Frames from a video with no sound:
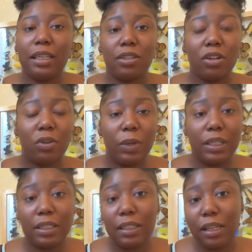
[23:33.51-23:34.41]
Let's start off with
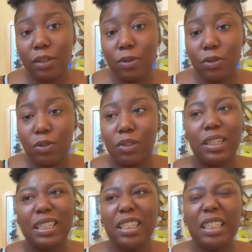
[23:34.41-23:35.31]
singles, or
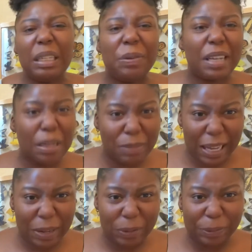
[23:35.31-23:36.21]
let's just see what comes
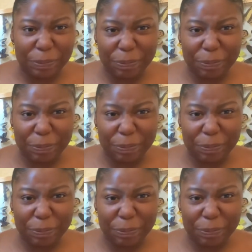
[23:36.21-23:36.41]
out.